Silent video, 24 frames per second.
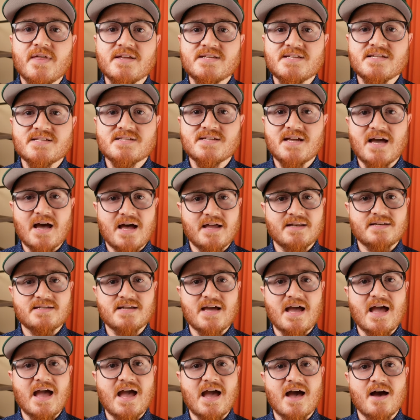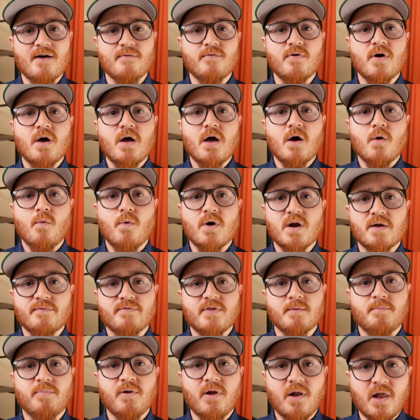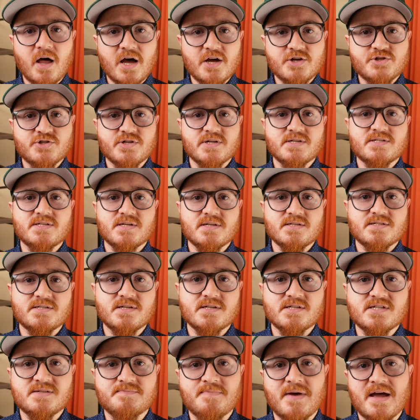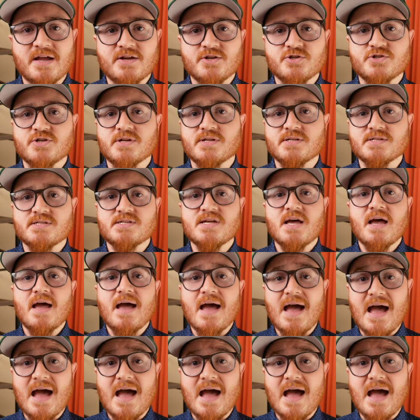this has got to have one of the plushest suspensions